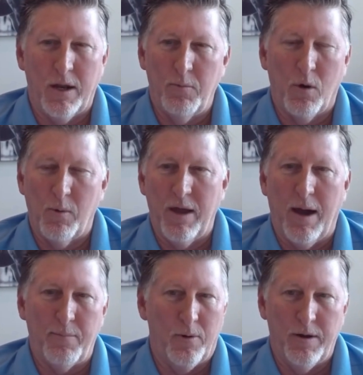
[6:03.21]
I mean, where we
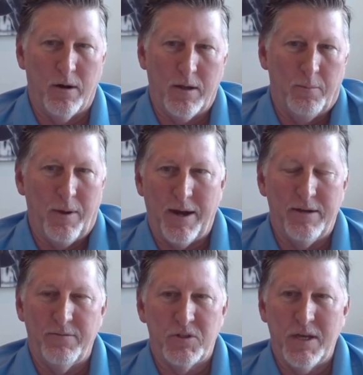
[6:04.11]
operate our
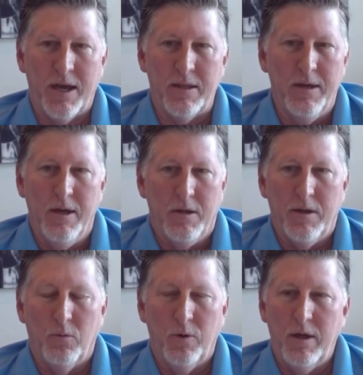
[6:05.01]
competitive set
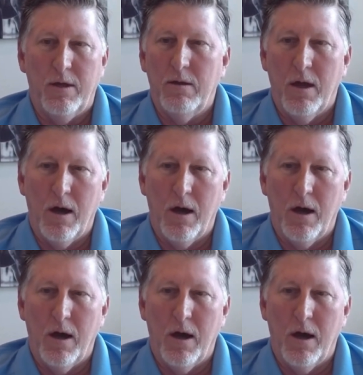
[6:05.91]
that we